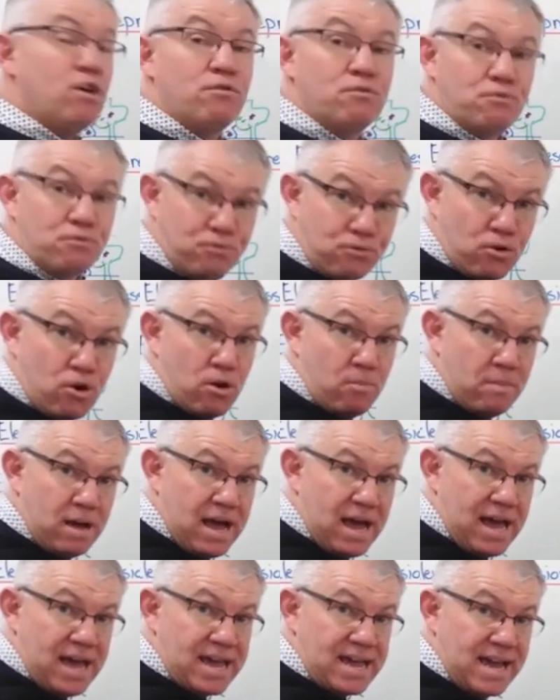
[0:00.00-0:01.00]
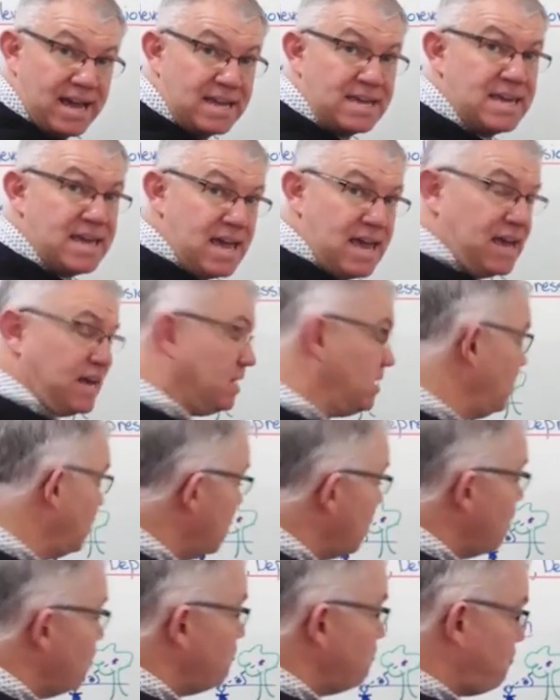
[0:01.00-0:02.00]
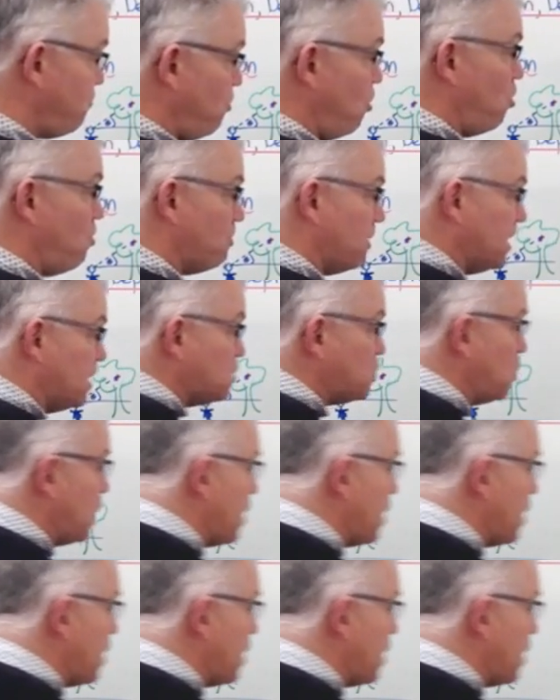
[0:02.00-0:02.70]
from A. Again, from is